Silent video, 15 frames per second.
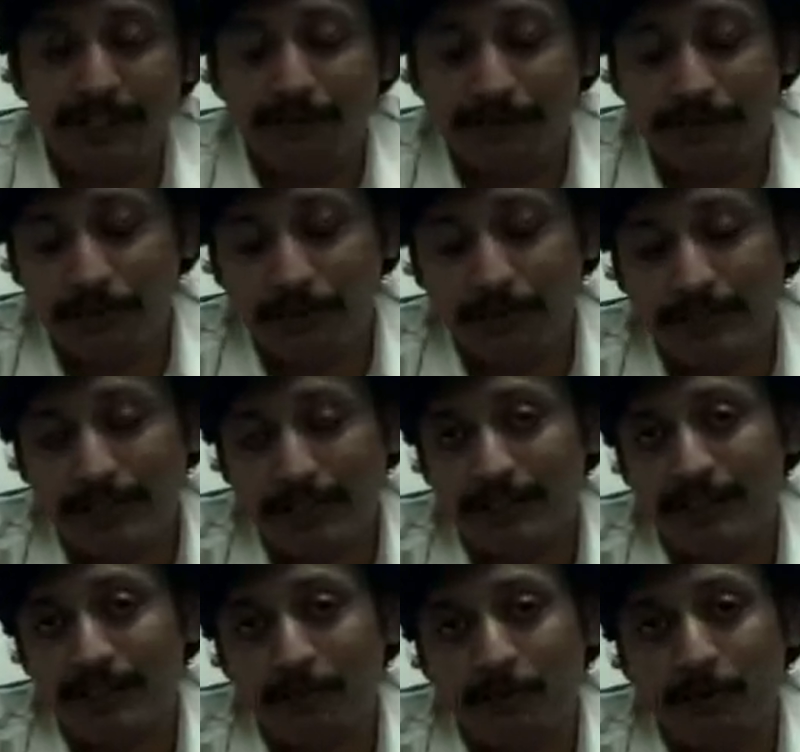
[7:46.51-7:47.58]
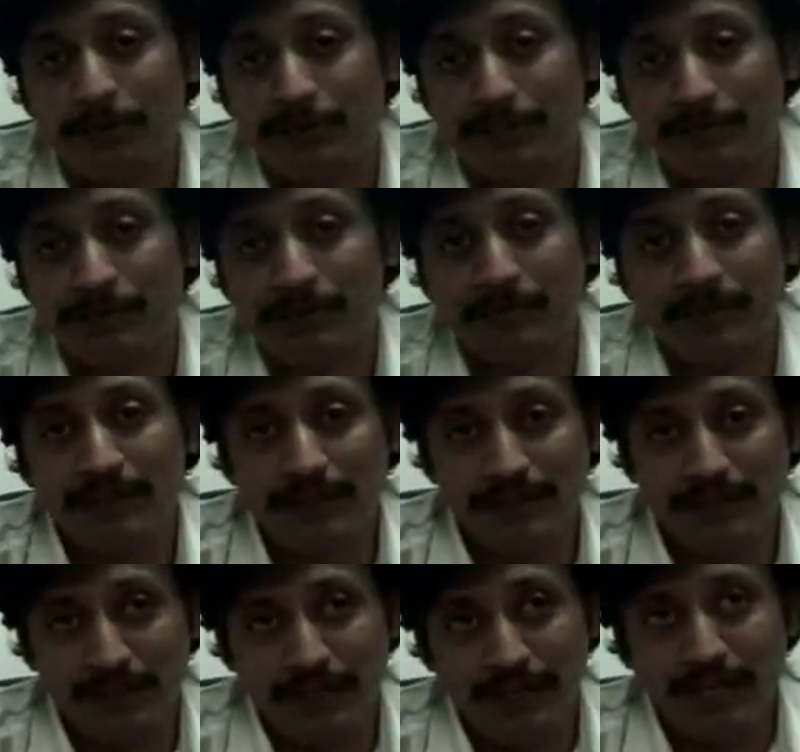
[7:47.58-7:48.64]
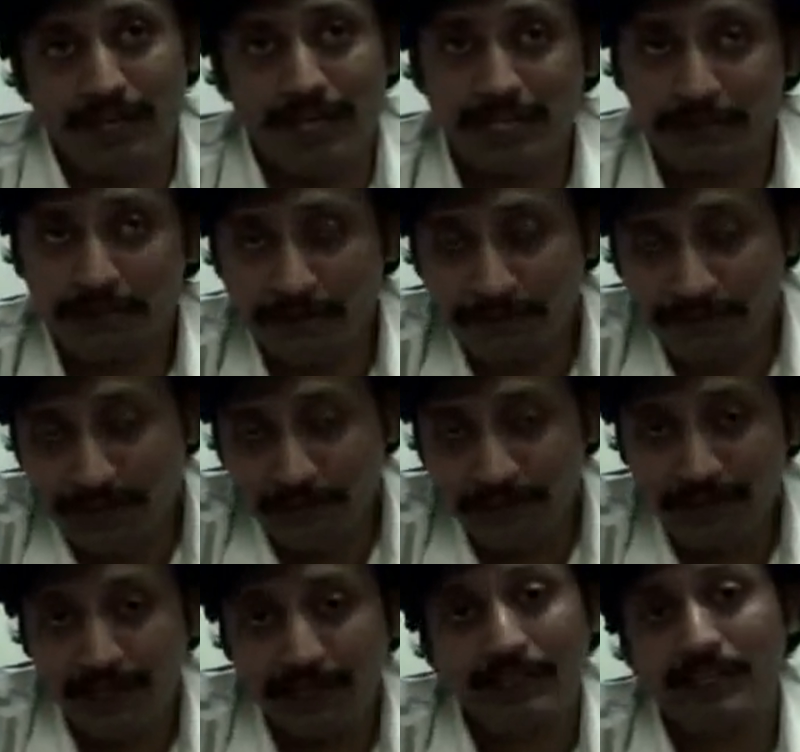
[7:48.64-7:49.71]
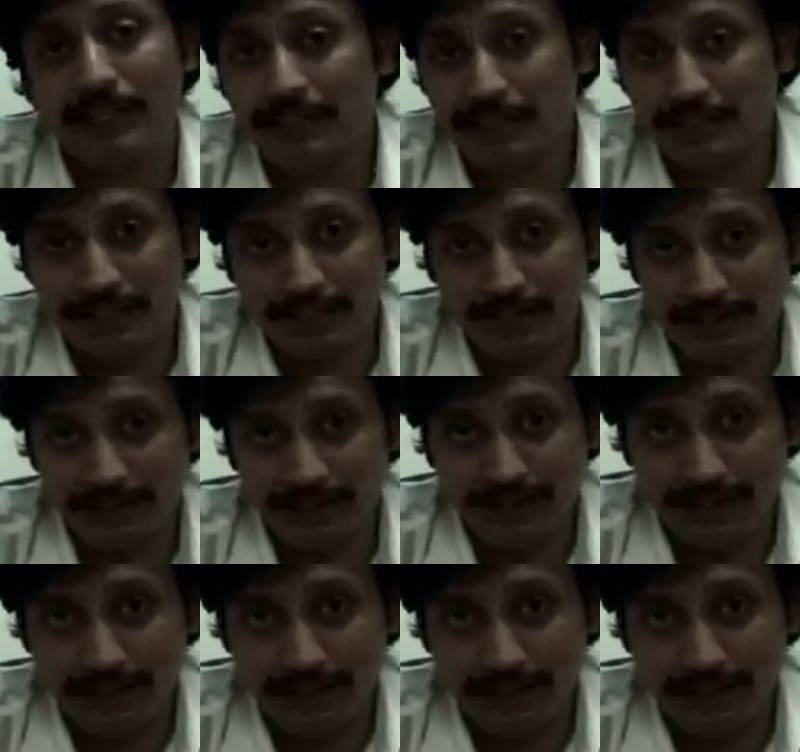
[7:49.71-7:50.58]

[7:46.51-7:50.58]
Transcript: 11th and 12th saying that I want to live with my husband family unconditionally.